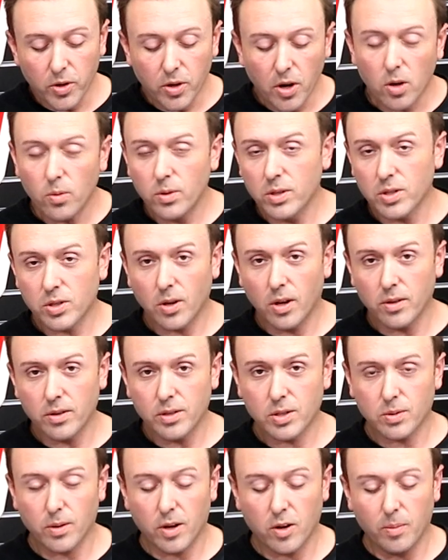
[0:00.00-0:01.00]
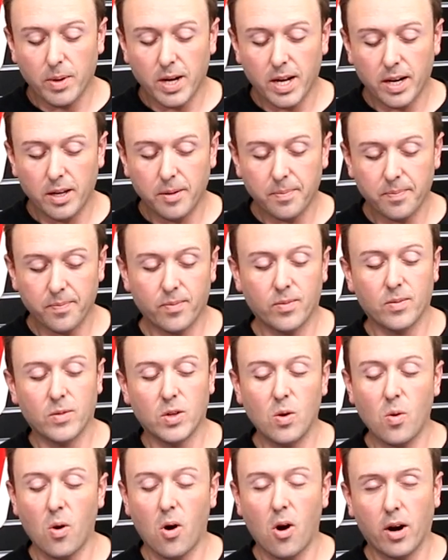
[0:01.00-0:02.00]
you go to install this throttle body,
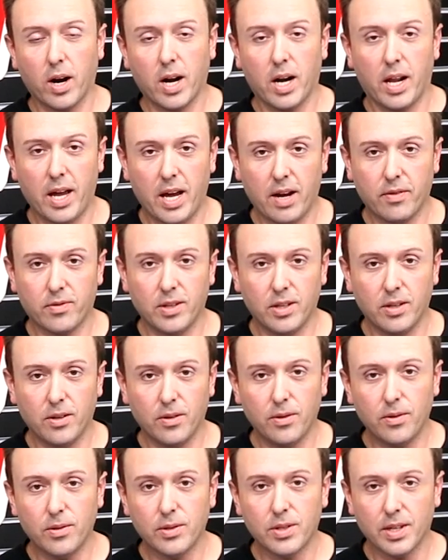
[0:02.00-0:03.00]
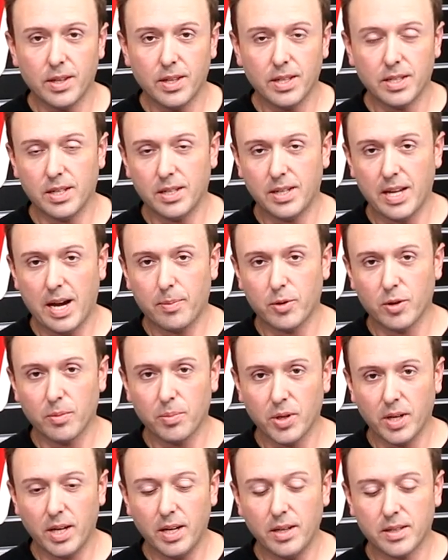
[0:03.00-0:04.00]
you are gonna have to use this adapter
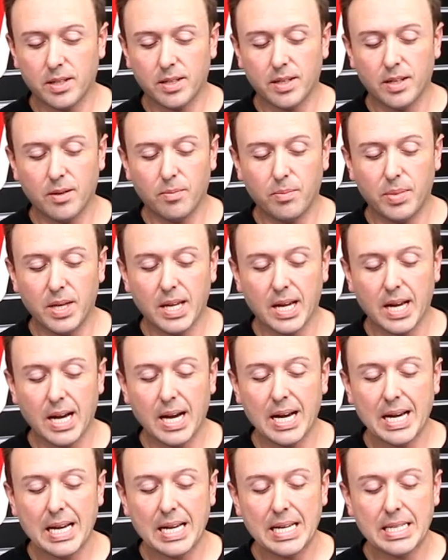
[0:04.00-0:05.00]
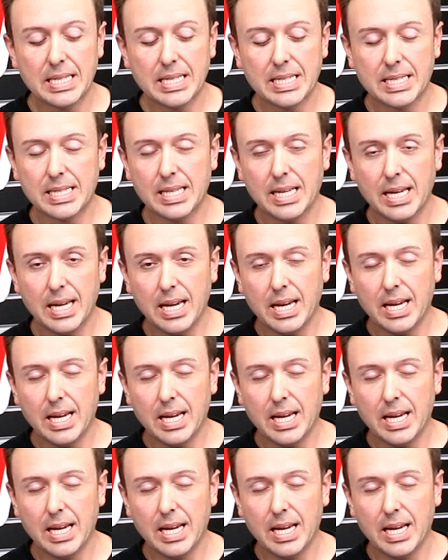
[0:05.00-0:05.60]
plate because